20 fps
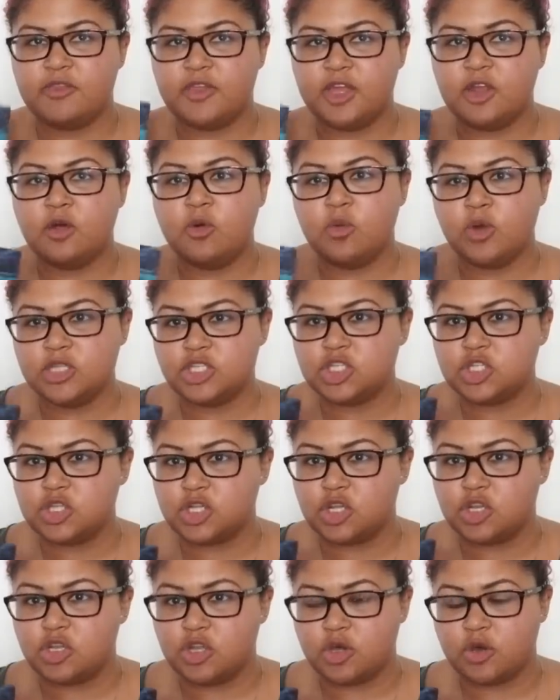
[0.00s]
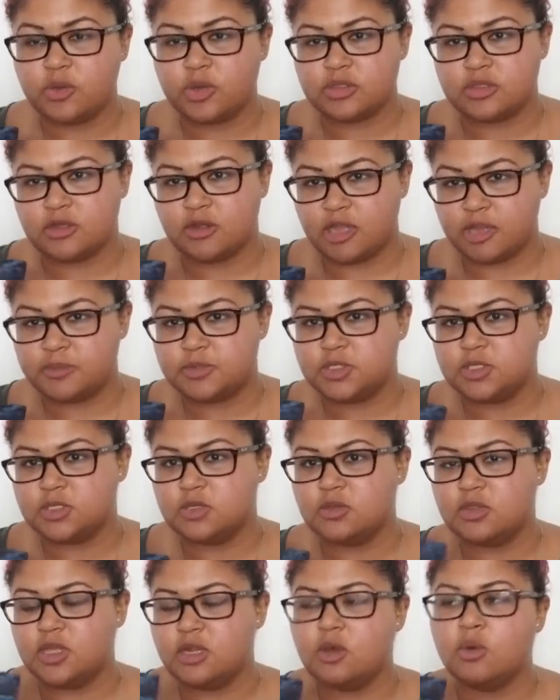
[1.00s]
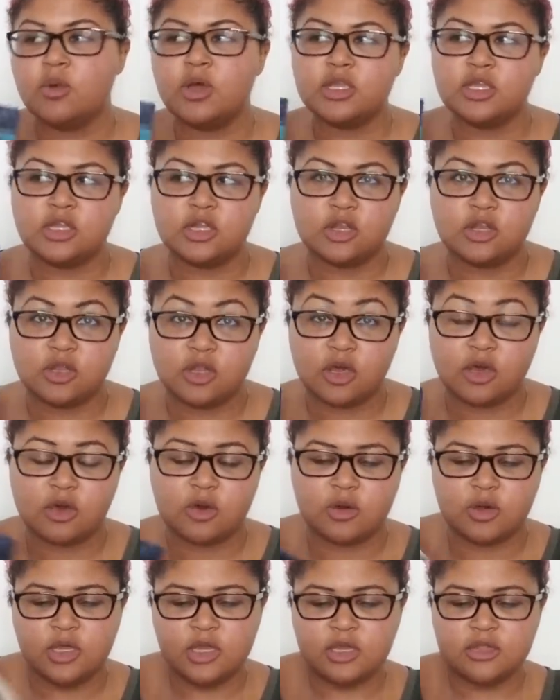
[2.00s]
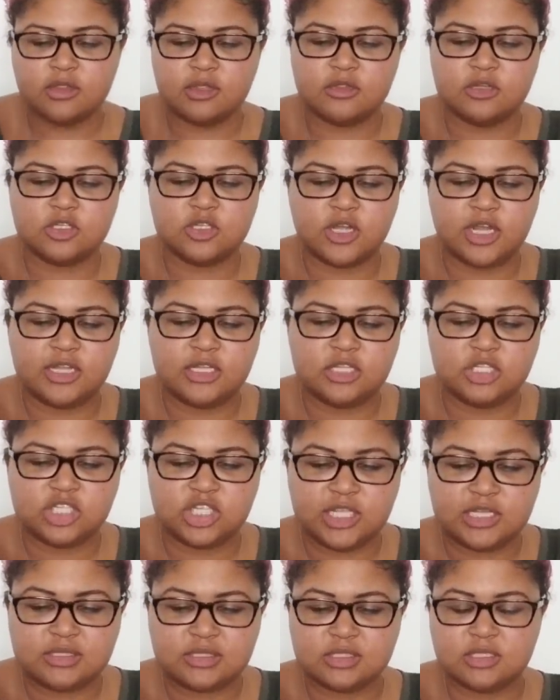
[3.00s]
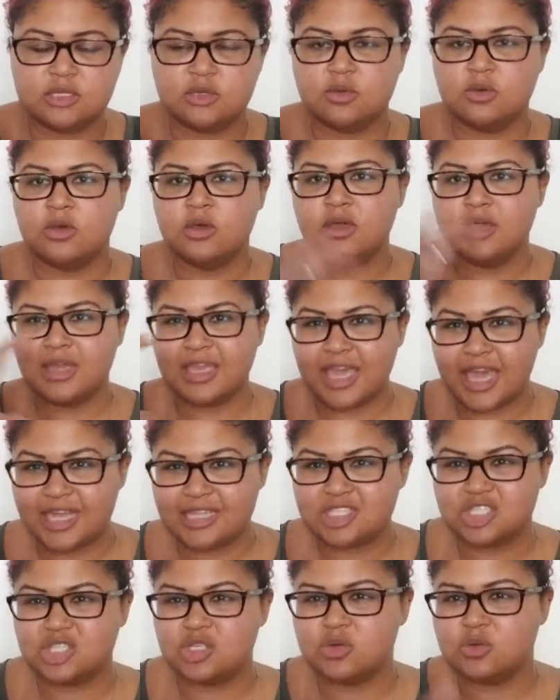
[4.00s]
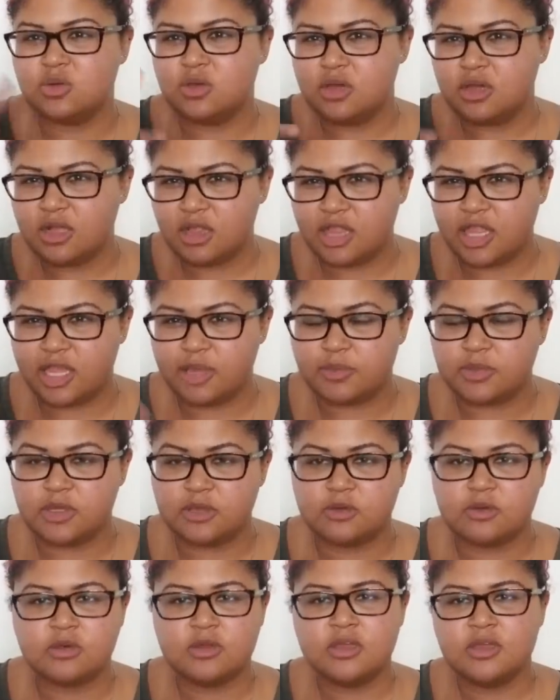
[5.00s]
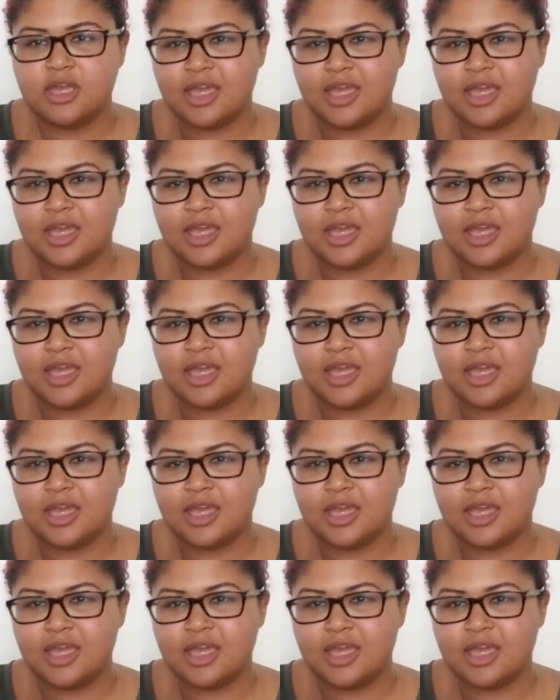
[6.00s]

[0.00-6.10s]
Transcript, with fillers: They don't want you to know what they're up to. They don't want you to know that they're trying to chase you, catch you, claim you.